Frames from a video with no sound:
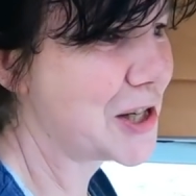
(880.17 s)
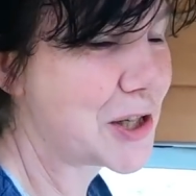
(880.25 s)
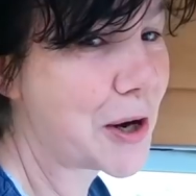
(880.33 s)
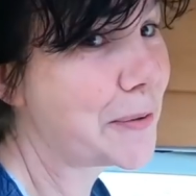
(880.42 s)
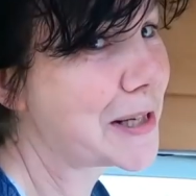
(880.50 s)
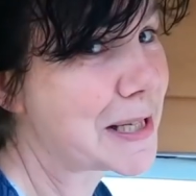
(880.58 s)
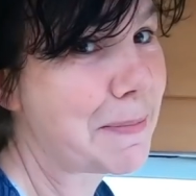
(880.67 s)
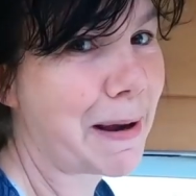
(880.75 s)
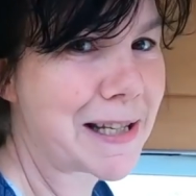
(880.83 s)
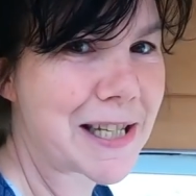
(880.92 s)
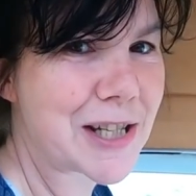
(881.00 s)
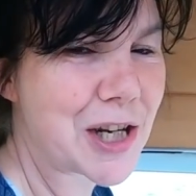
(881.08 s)
You don't
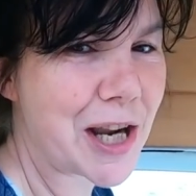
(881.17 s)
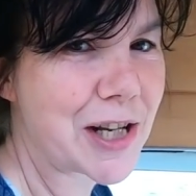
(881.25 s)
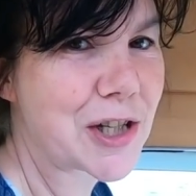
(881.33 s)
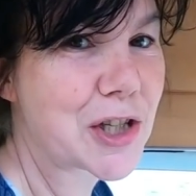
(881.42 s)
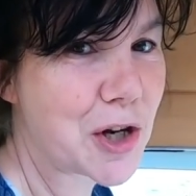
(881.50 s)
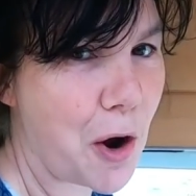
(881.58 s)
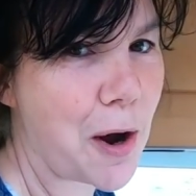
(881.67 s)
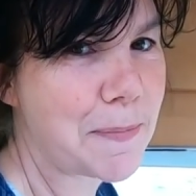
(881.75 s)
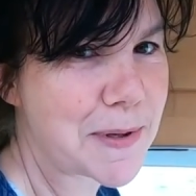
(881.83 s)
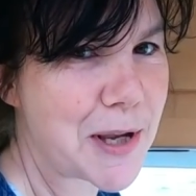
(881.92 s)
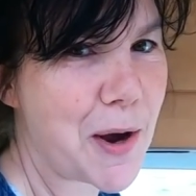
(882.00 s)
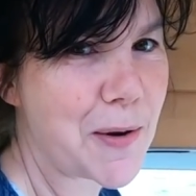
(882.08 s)
expect to change. A little
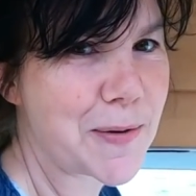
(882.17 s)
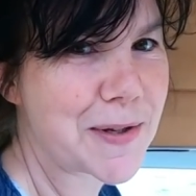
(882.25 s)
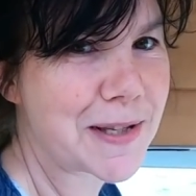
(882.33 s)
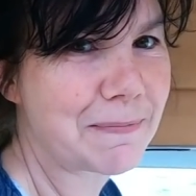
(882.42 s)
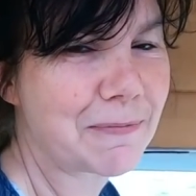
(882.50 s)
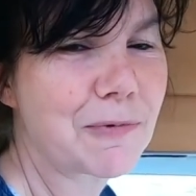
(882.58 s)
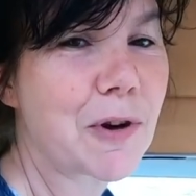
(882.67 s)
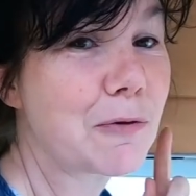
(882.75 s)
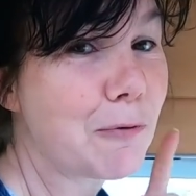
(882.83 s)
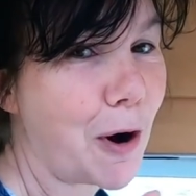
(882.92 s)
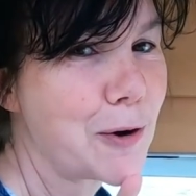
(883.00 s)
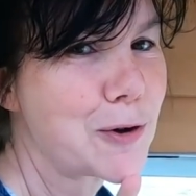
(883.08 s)
road zones. trip, love, isn't it?
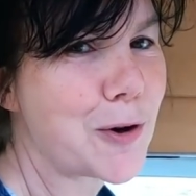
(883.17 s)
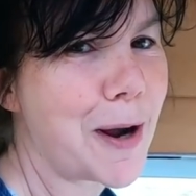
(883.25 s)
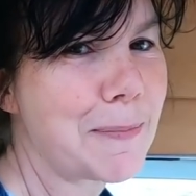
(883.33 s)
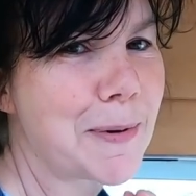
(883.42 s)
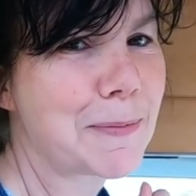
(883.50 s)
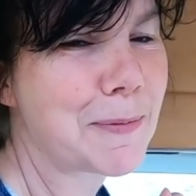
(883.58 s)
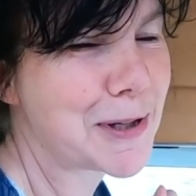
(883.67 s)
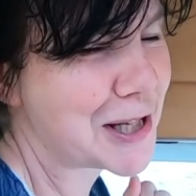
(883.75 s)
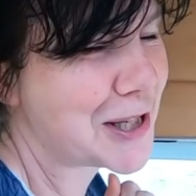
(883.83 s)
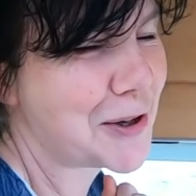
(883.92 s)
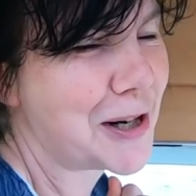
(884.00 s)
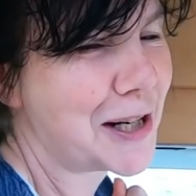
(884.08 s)
Road trip. We're
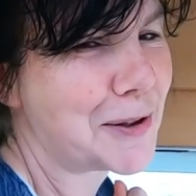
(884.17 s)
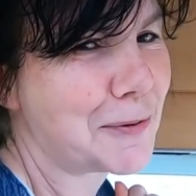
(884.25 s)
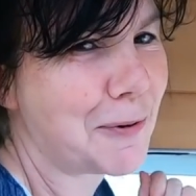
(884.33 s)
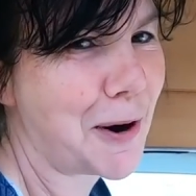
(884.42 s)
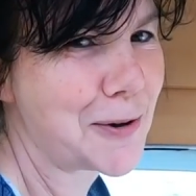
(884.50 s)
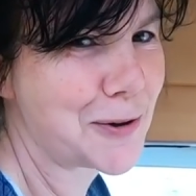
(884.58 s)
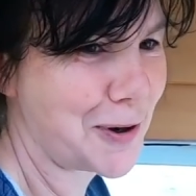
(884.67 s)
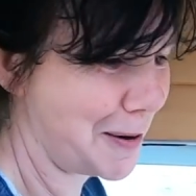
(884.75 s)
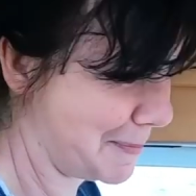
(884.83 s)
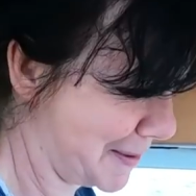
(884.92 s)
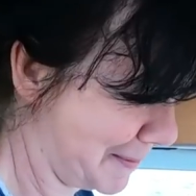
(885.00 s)
just on a little road trip.